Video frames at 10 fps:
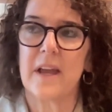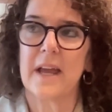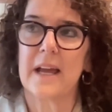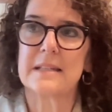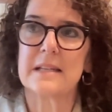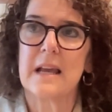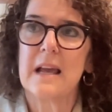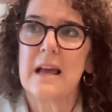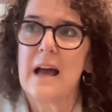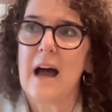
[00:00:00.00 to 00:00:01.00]
And
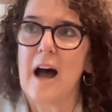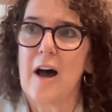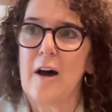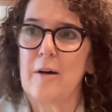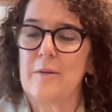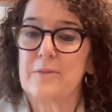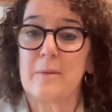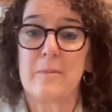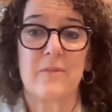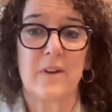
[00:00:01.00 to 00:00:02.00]

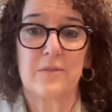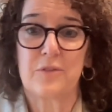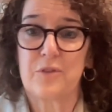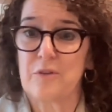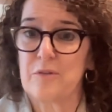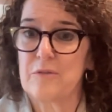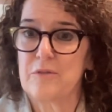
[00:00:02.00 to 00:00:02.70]
some of us turn